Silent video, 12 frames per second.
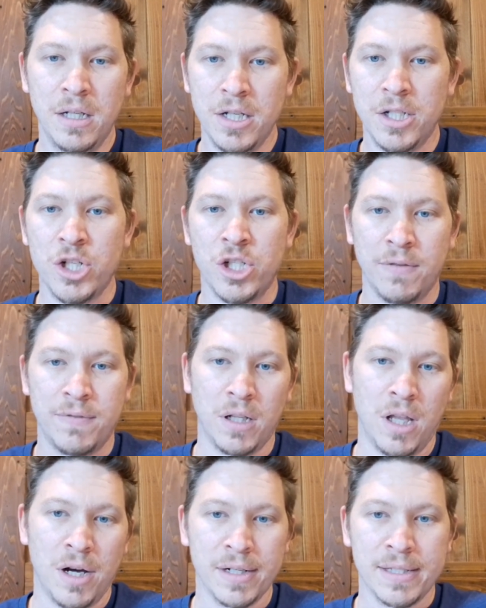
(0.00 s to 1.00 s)
to shift
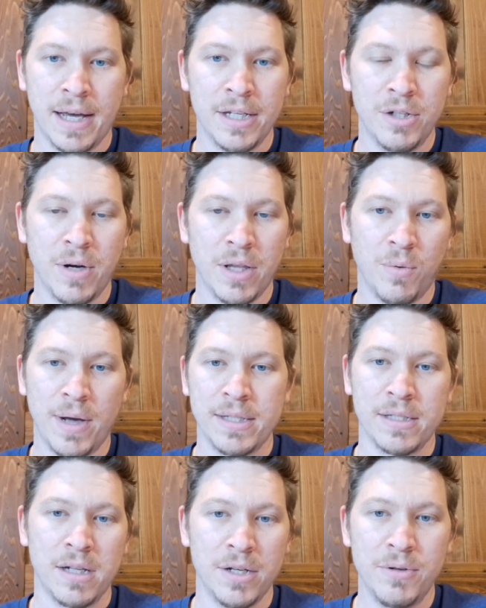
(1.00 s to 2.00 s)
alongside you. Otherwise
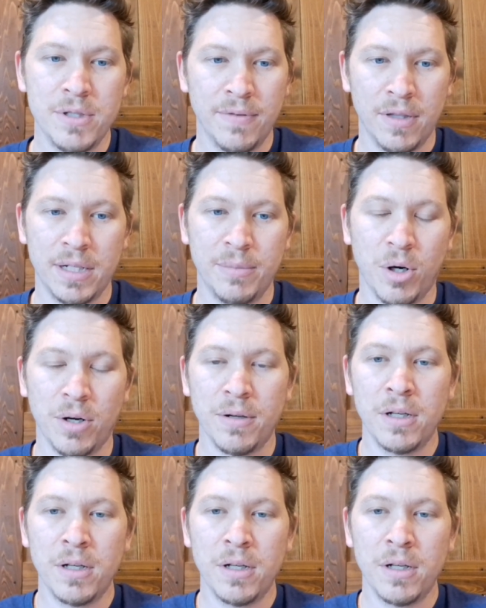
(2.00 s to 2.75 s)
it's not useful anymore.